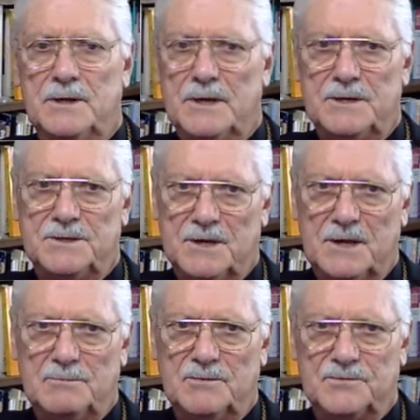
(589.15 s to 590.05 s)
in
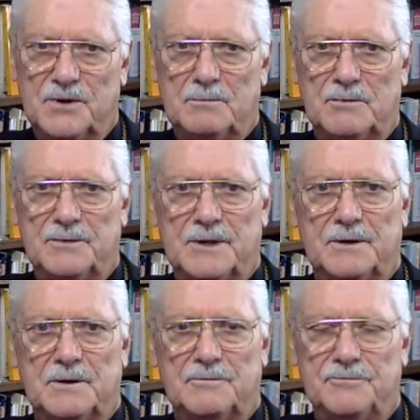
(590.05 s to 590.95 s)
time of trouble, they
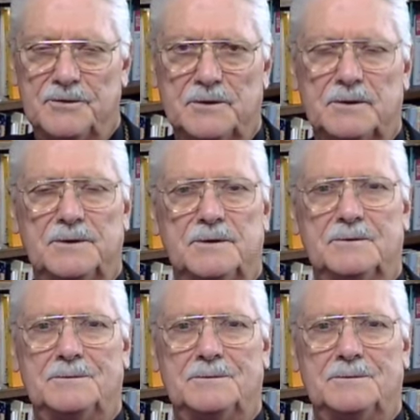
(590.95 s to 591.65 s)
are filled